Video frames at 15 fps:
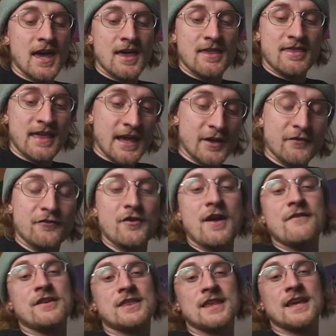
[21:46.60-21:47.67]
Thank you for
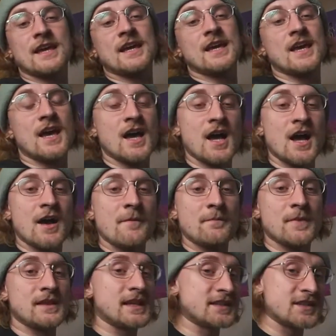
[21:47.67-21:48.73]
everything.
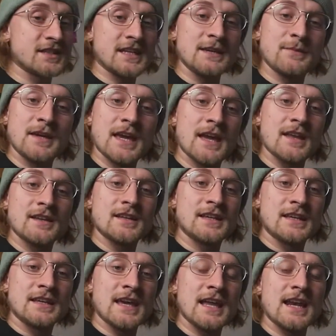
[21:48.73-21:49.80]
And let's just keep it
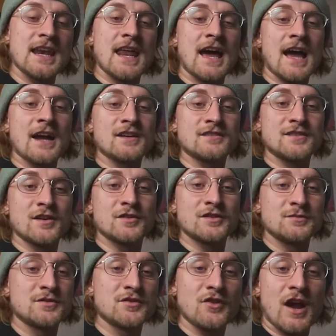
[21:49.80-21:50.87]
getting higher. So
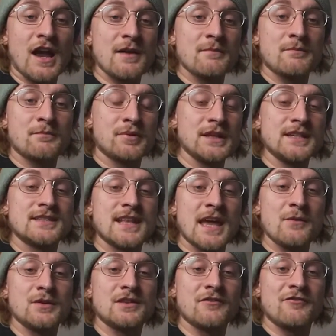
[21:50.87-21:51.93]
subscribe. Please stay
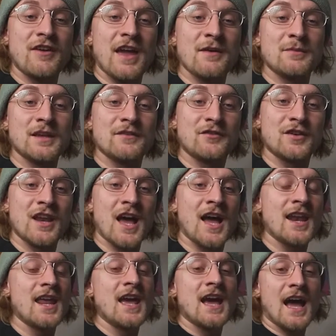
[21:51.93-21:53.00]
with the family. If you're
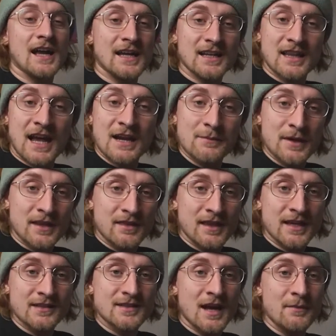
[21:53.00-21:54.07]
not, I got a lot of big
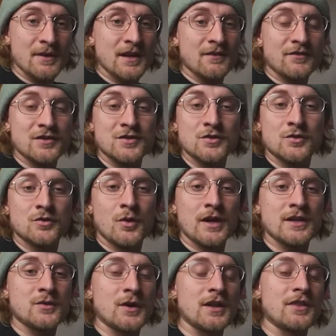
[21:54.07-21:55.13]
things coming in for
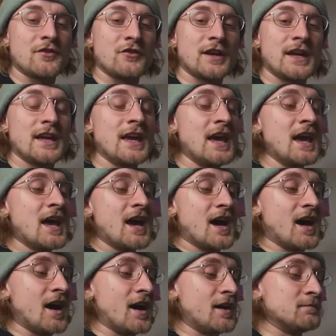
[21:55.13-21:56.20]
2023.
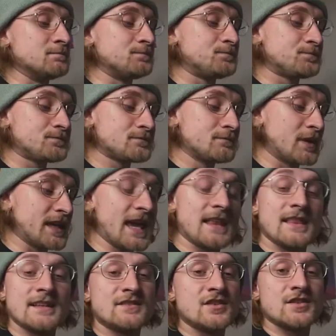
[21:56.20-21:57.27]
But yeah,
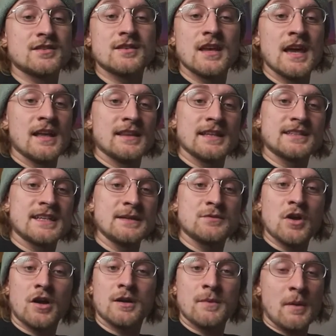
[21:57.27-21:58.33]
let's keep
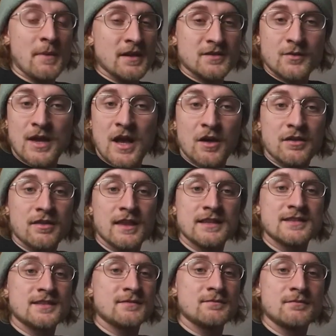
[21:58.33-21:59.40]
talking about mental health.
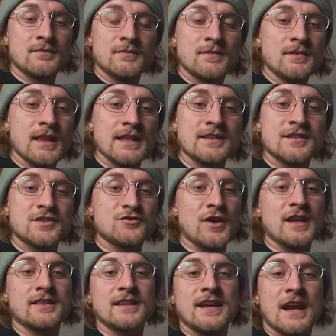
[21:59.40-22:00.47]
Let's
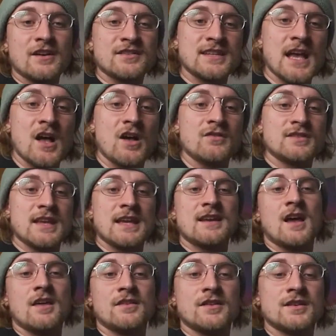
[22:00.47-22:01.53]
strengthen ourselves and
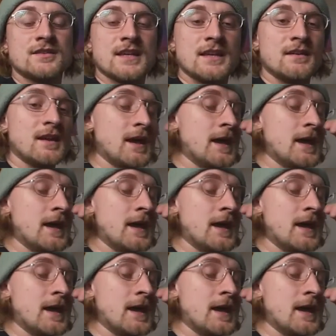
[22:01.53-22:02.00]
others, and